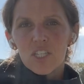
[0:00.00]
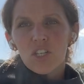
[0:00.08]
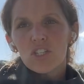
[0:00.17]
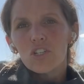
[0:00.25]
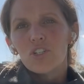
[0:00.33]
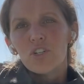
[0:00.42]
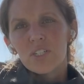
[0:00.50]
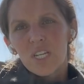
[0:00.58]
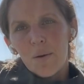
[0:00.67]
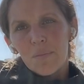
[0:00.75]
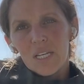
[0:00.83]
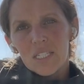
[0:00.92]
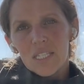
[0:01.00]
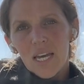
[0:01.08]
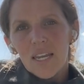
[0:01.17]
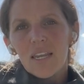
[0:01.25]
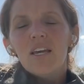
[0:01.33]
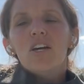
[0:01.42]
So let's go to your dominant
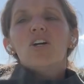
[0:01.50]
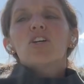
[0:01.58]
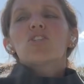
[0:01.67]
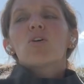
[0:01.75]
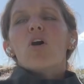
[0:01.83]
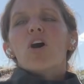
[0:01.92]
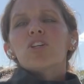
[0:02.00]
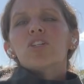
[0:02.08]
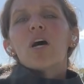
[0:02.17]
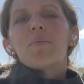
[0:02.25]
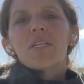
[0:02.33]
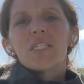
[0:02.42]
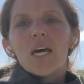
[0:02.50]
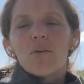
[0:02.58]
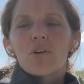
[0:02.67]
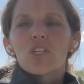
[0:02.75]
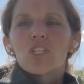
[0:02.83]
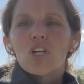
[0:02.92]
side. So on your dominant side,
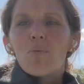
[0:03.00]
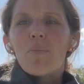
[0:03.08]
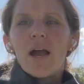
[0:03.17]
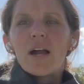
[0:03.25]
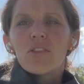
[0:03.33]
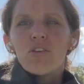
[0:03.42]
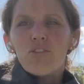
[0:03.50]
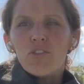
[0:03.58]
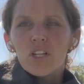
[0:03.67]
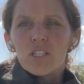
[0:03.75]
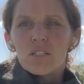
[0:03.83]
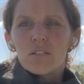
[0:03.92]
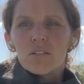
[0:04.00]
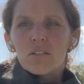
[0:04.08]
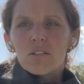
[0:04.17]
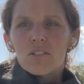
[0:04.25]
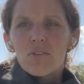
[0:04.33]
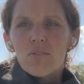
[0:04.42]
we're going to start back on the foot.
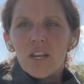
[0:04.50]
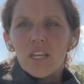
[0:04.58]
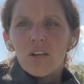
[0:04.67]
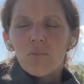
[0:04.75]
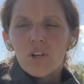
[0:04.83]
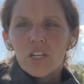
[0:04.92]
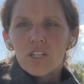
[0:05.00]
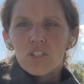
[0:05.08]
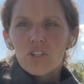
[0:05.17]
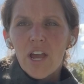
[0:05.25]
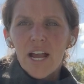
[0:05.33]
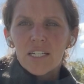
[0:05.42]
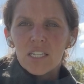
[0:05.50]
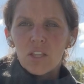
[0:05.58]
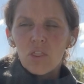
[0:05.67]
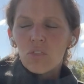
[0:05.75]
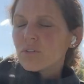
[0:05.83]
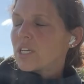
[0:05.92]
So ready? We're going to contract
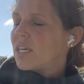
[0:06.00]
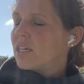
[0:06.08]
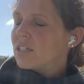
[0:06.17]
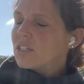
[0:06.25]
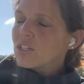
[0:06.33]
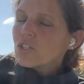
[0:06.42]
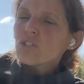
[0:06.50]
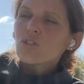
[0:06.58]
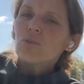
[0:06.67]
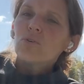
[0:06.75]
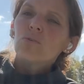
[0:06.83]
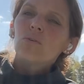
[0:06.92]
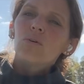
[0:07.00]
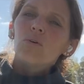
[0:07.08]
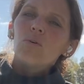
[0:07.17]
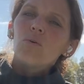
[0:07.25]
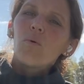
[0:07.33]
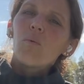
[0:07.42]
in 3, 2,
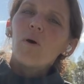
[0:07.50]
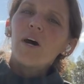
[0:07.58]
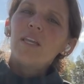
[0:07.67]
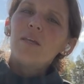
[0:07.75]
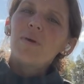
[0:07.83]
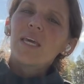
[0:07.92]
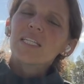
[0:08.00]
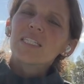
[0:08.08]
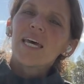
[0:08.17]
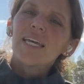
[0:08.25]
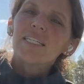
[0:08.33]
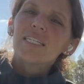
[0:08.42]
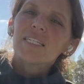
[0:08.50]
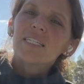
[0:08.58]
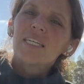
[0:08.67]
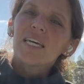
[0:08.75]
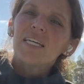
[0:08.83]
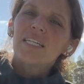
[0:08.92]
1, and make it tight,
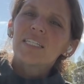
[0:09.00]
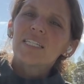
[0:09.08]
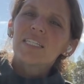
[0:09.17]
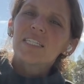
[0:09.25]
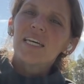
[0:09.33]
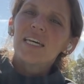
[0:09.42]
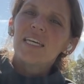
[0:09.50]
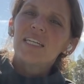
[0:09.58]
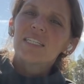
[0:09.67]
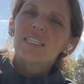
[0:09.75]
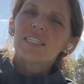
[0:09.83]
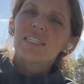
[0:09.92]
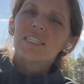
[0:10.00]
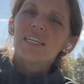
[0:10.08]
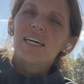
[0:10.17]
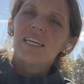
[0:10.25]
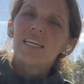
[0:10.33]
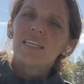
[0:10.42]
tight, tight, tight.